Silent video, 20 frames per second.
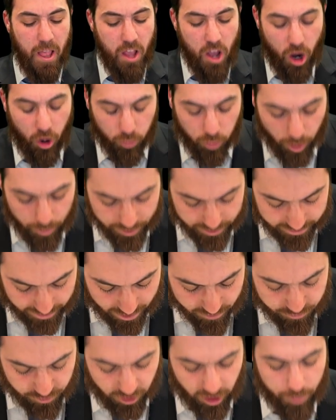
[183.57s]
A woman
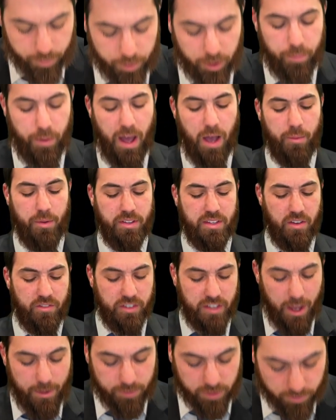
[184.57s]
cannot fill up her pot with
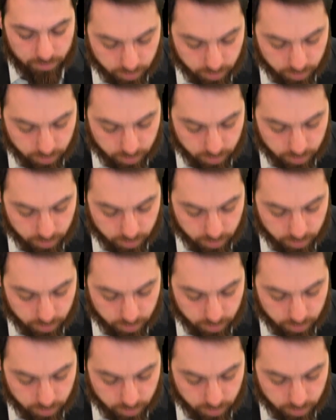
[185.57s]
different types of